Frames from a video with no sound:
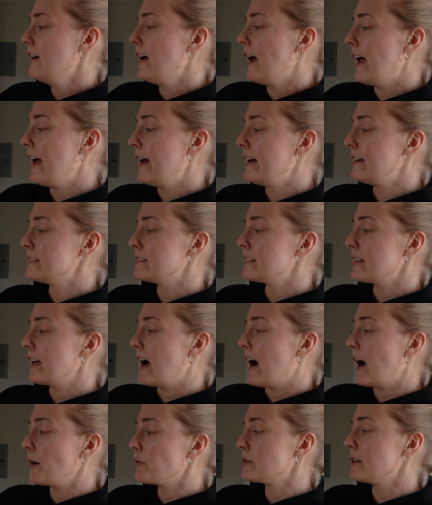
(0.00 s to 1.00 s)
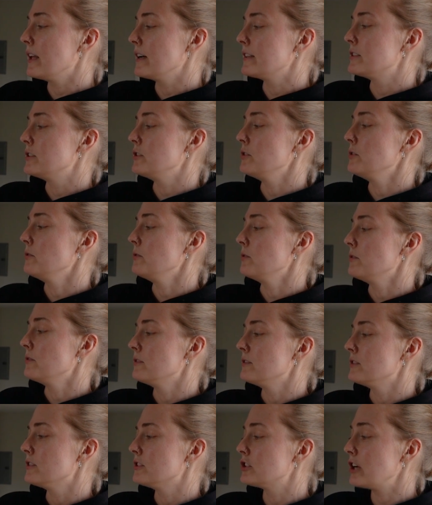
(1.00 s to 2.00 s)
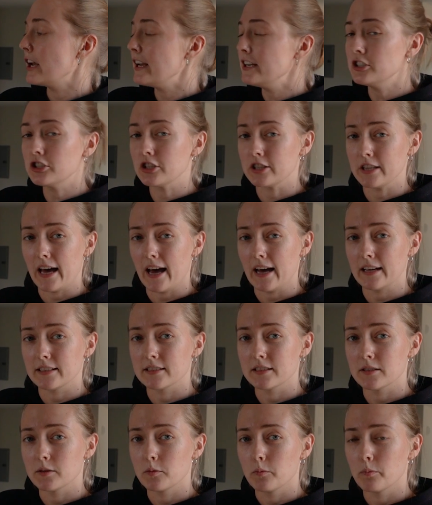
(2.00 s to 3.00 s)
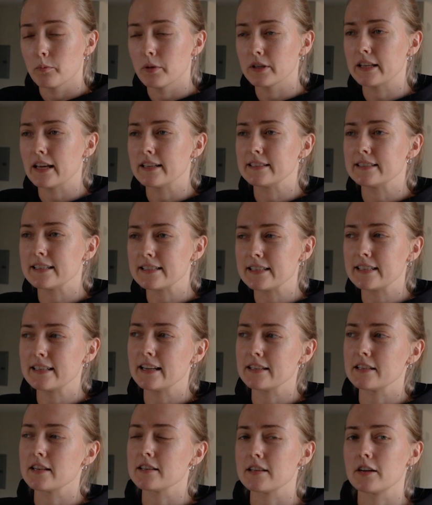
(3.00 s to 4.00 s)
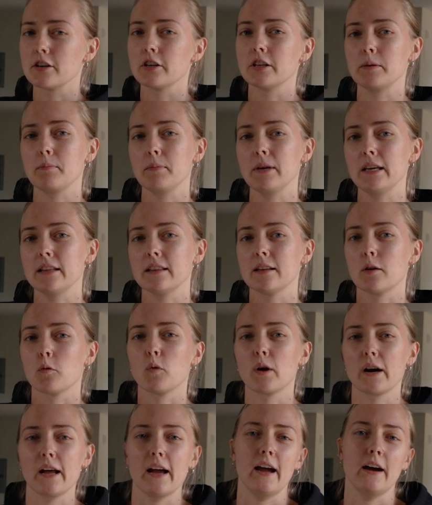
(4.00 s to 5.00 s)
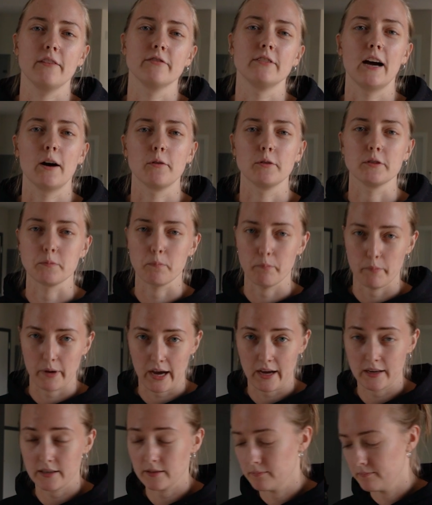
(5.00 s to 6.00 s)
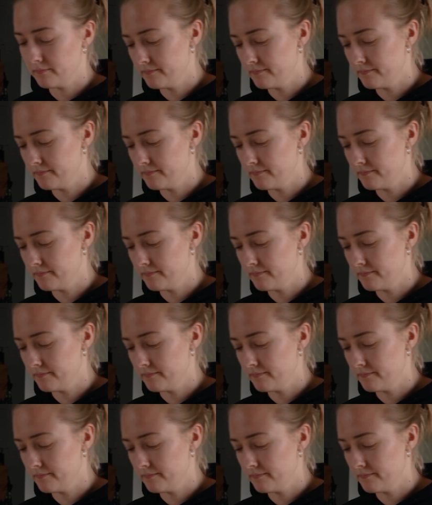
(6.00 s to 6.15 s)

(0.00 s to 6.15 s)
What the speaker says: And I would like to change that, but that doesn't necessarily mean that what I have now is bad.